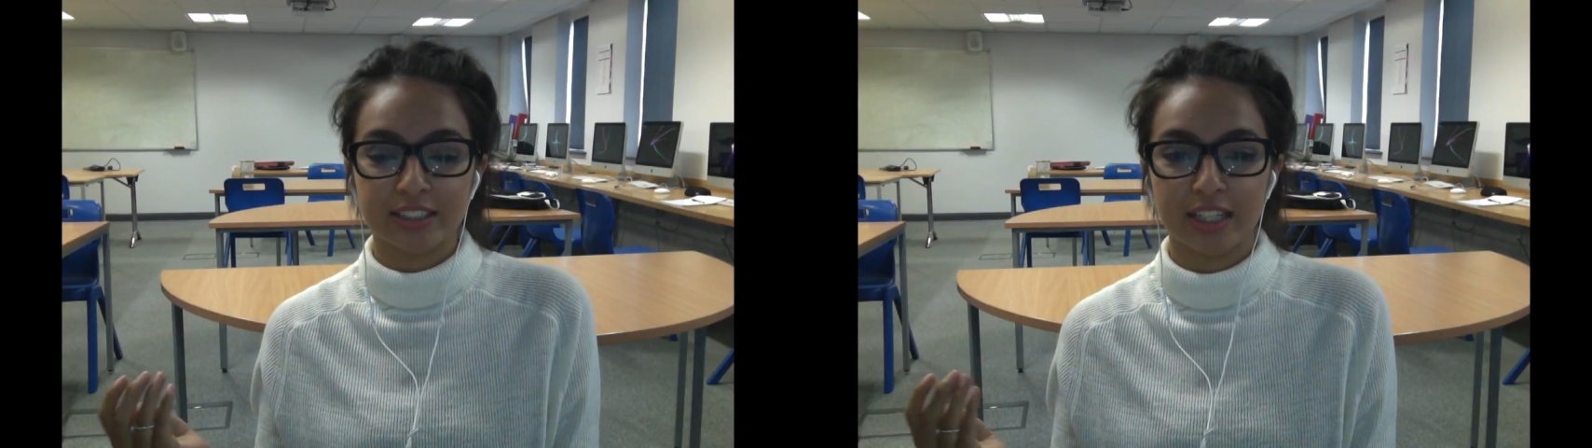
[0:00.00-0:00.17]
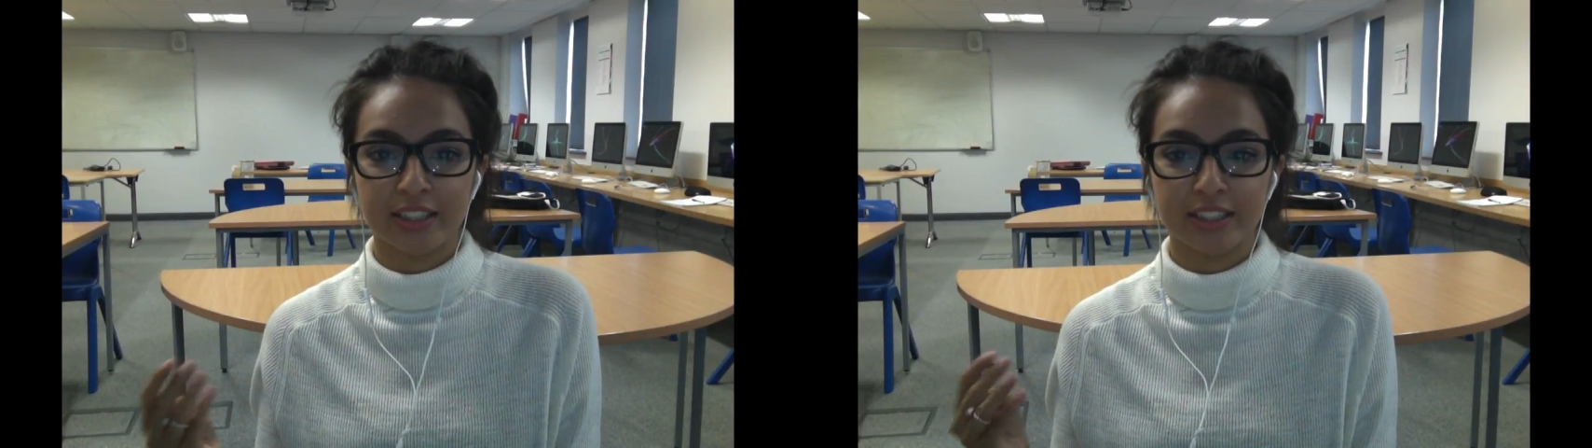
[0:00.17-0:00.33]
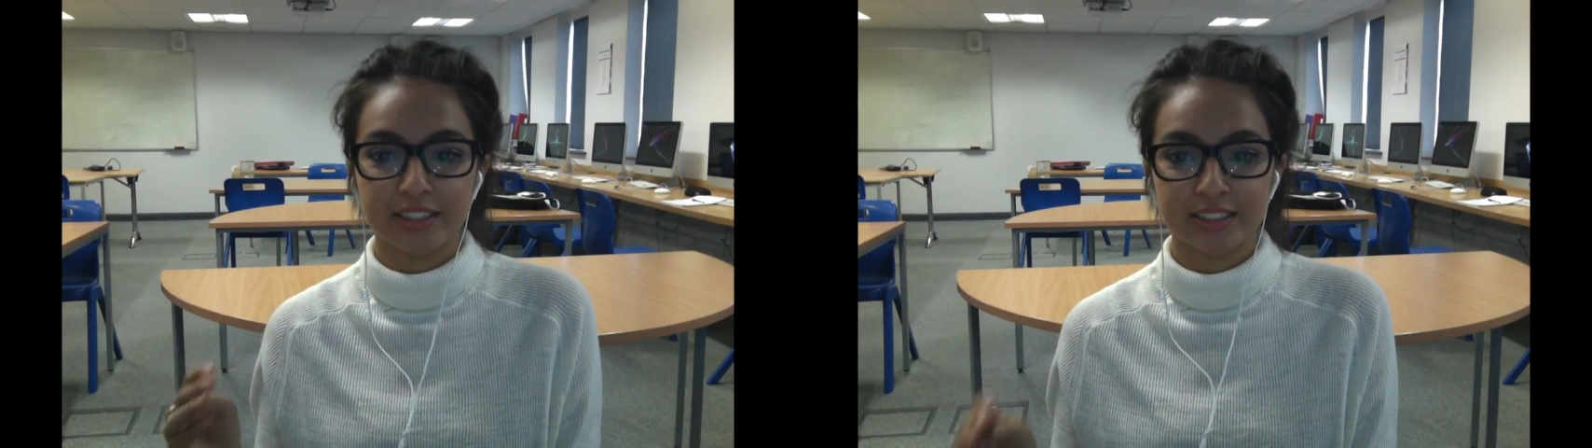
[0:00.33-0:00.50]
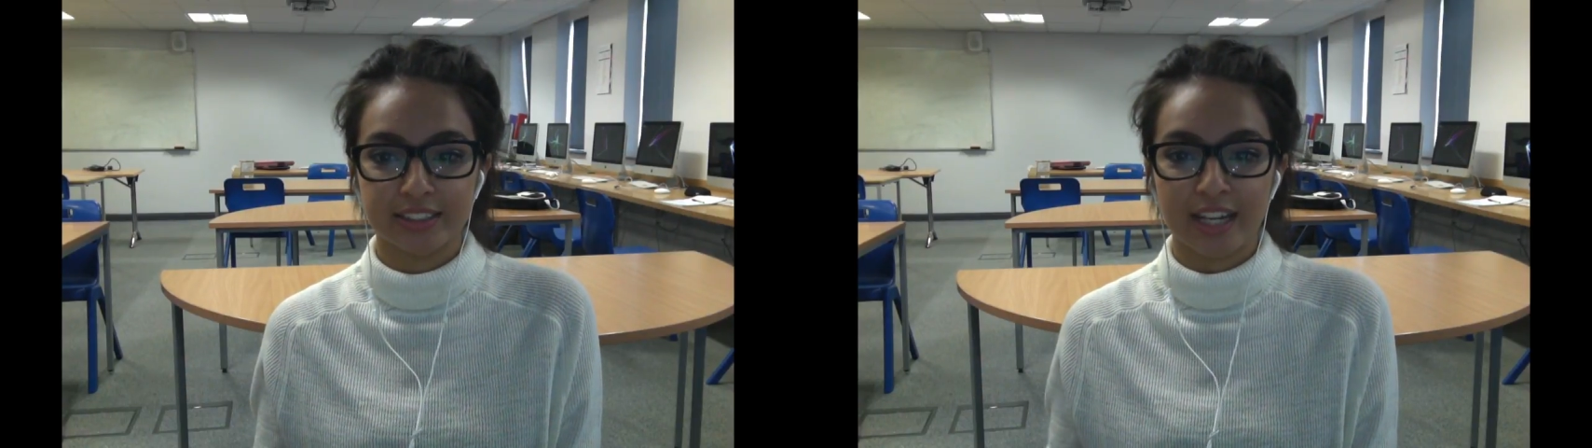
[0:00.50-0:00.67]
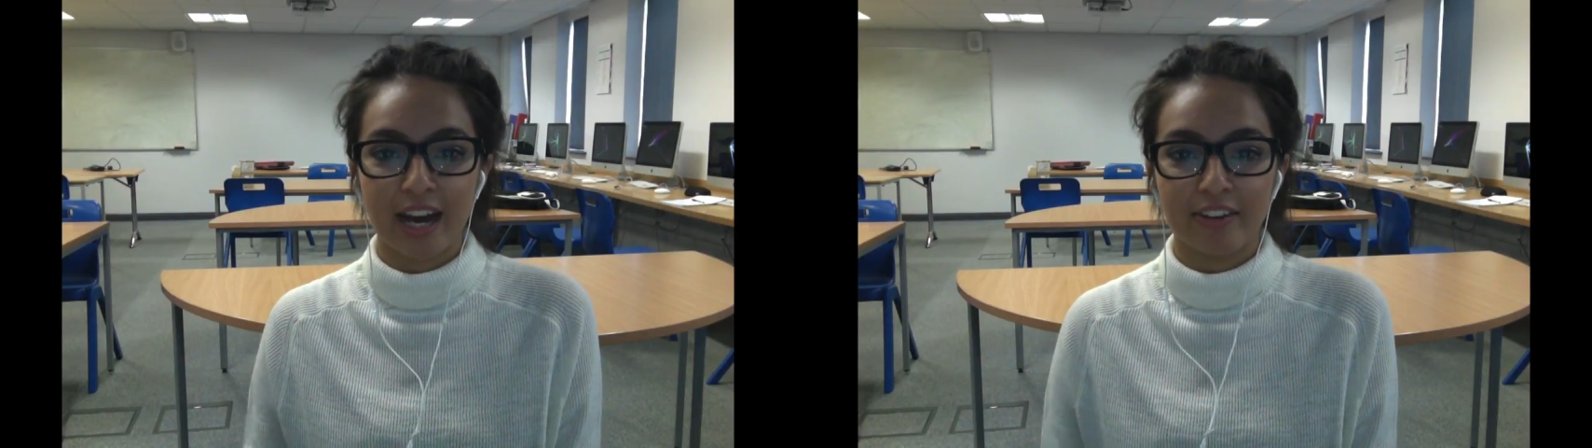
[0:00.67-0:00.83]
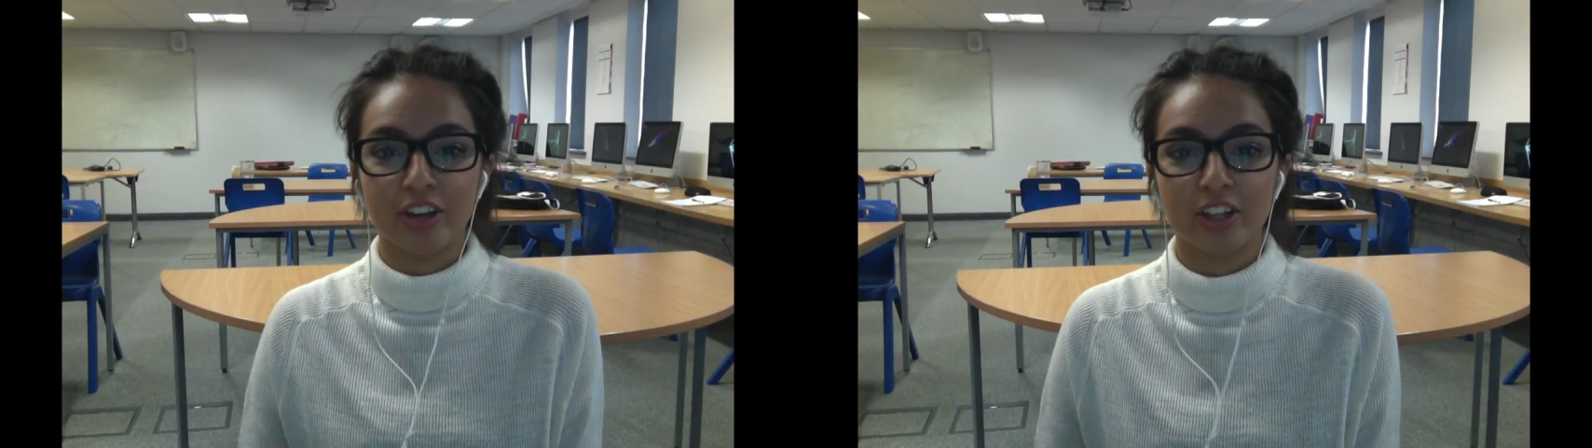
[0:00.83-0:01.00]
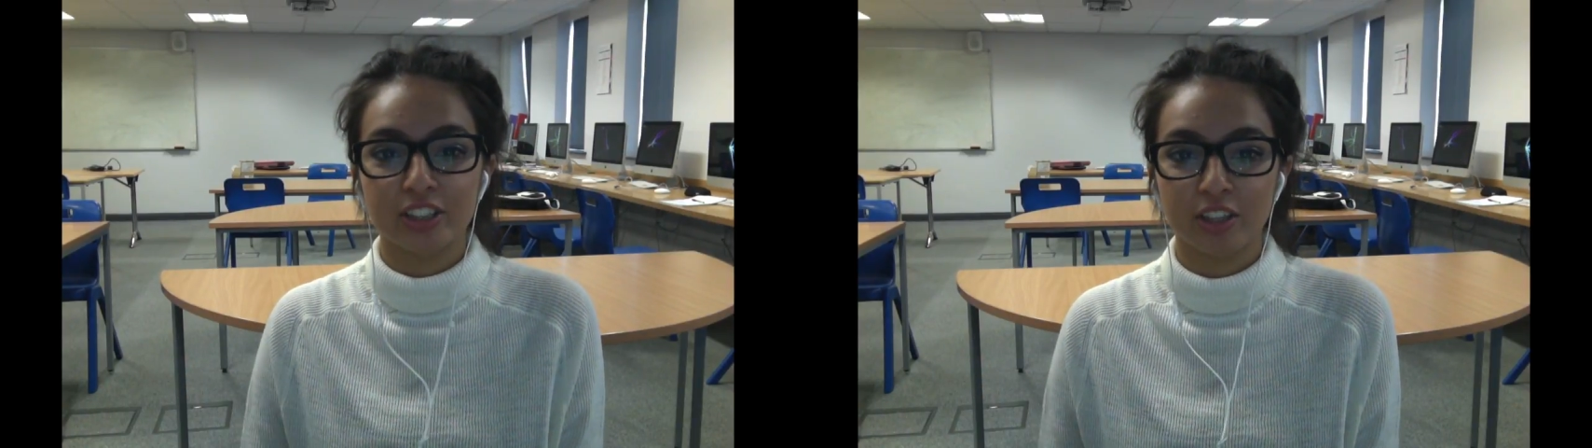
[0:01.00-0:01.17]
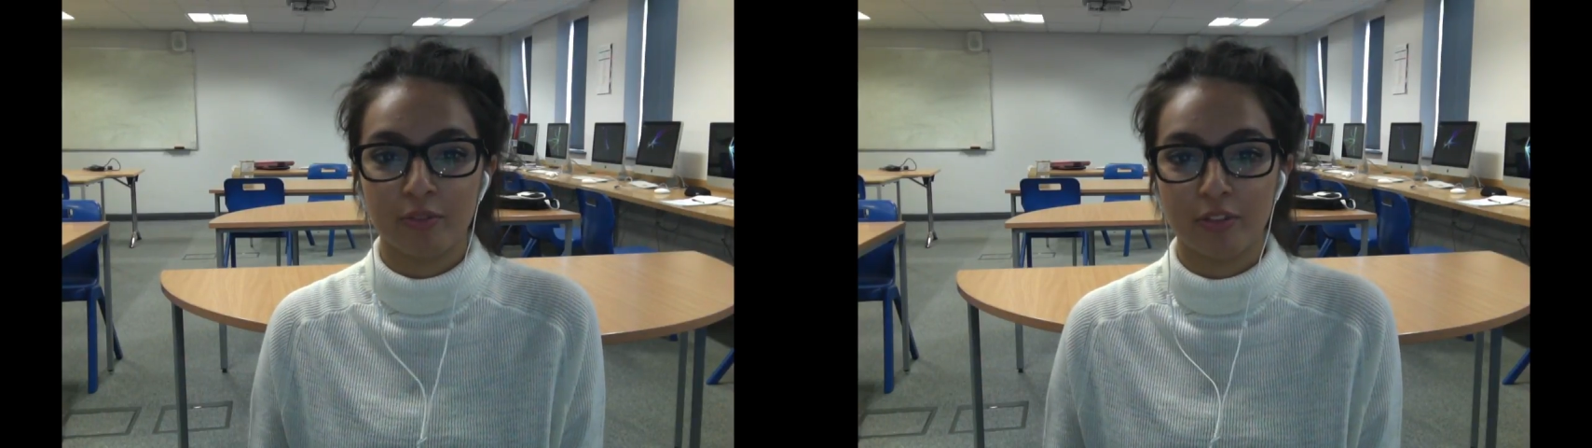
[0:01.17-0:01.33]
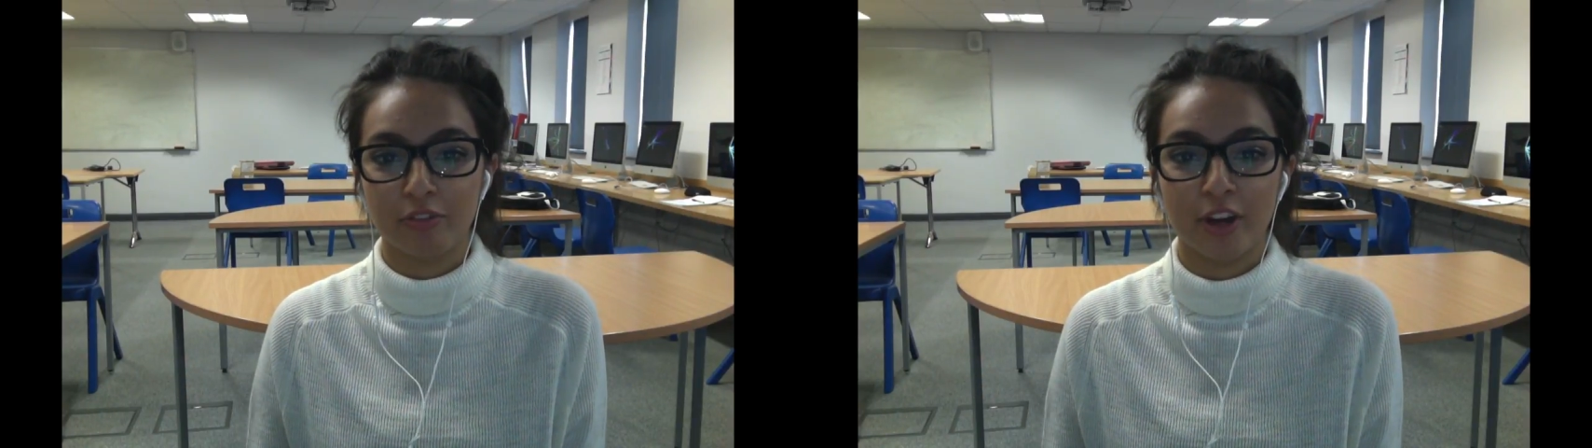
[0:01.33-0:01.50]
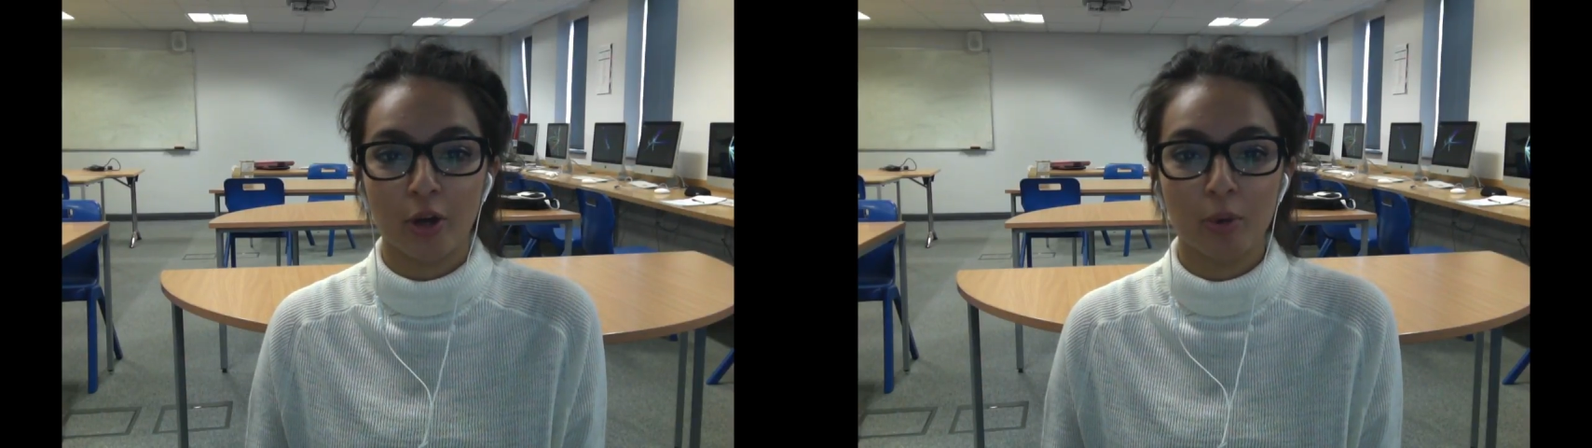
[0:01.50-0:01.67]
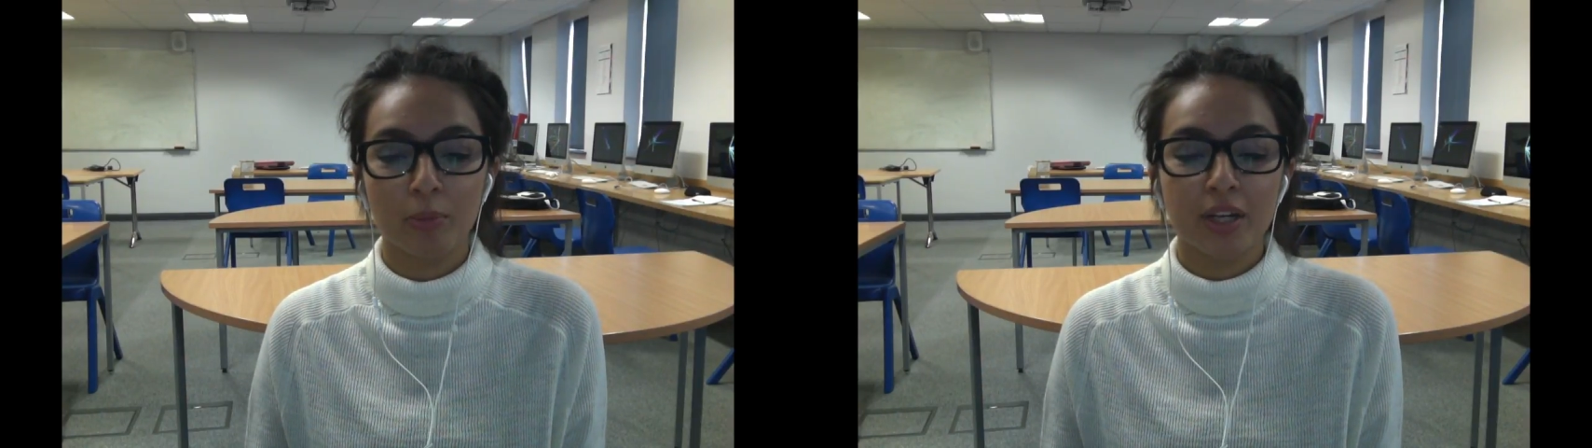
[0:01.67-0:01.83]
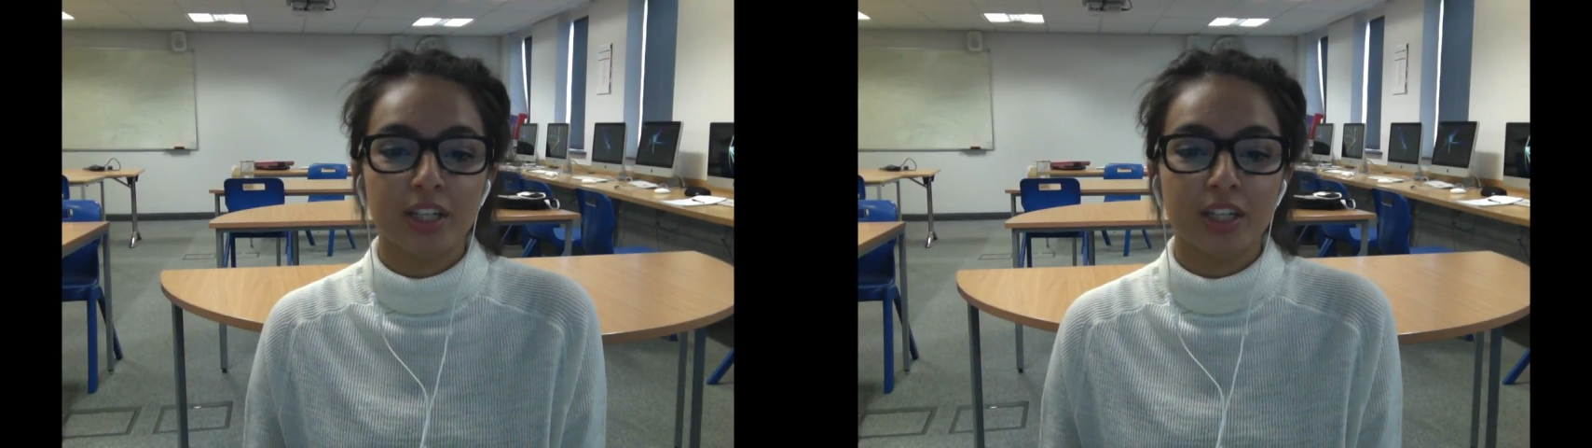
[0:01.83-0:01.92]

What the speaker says: and the scariness of the film.